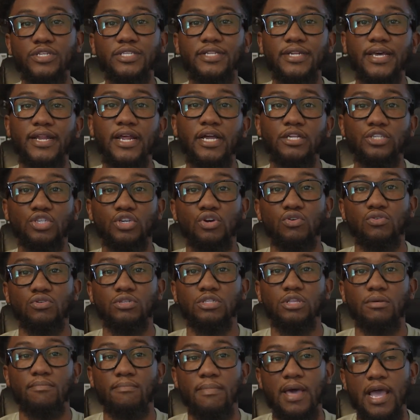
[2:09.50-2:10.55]
that I
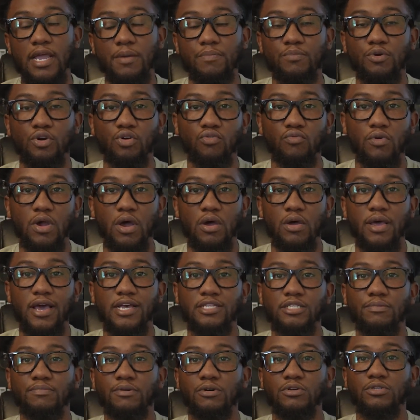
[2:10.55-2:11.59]
chose the MacBook route
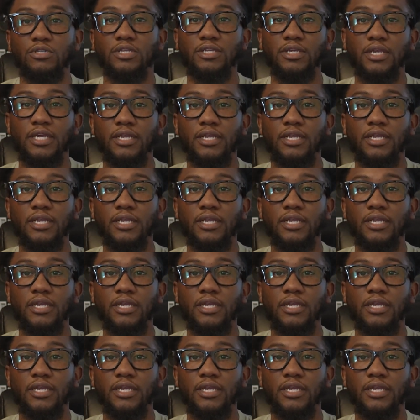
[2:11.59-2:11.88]
as opposed to